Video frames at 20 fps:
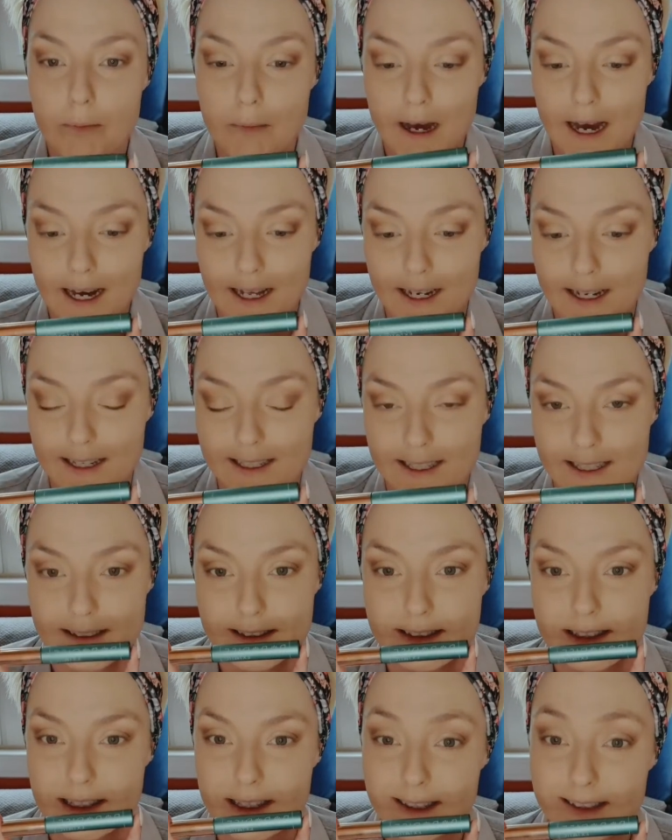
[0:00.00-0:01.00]

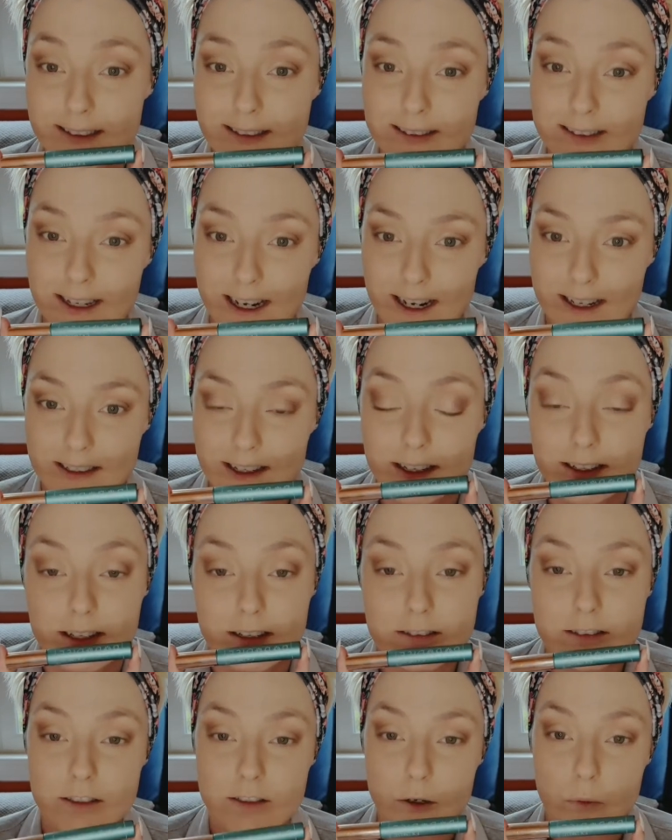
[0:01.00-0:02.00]
Paradise Extatic.
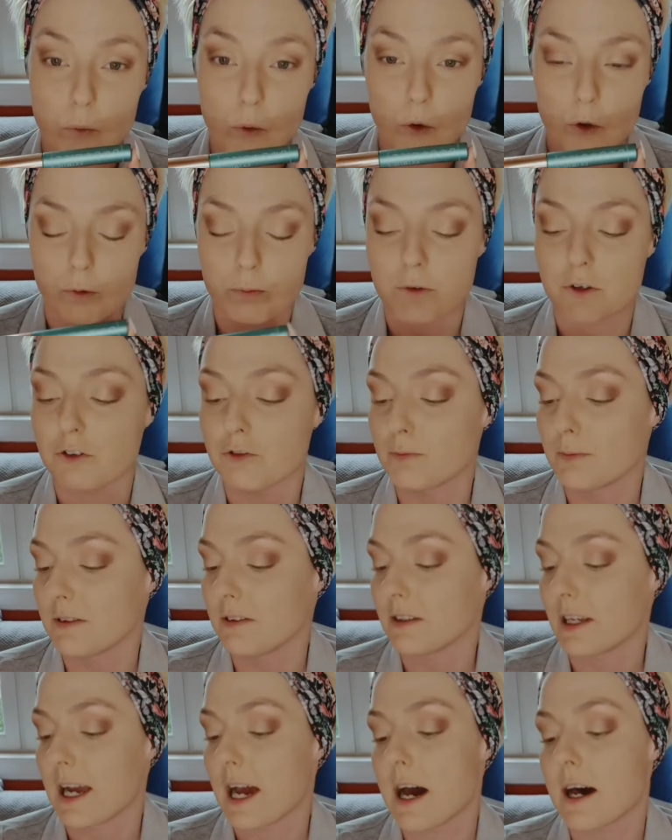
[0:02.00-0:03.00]
This is a waterproof
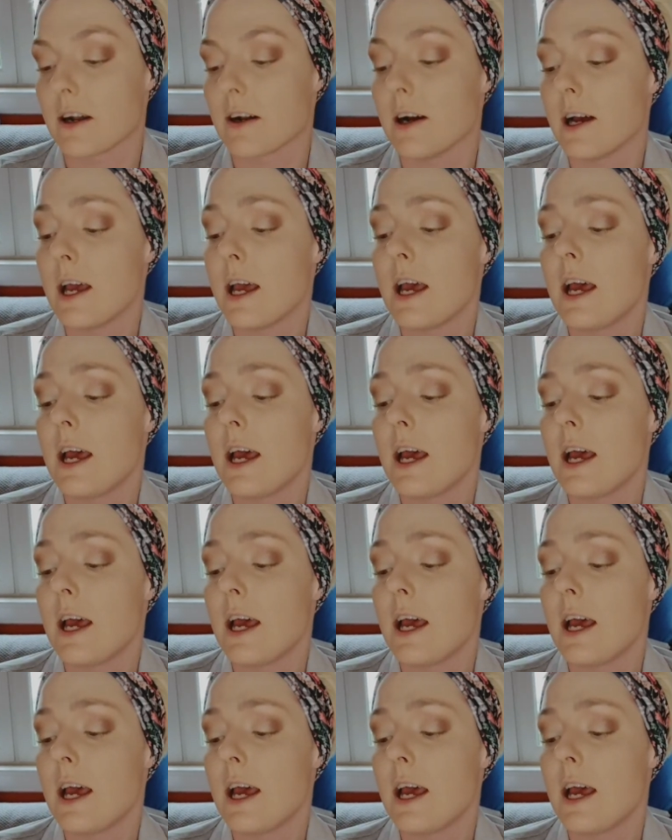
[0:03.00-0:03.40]
mascara.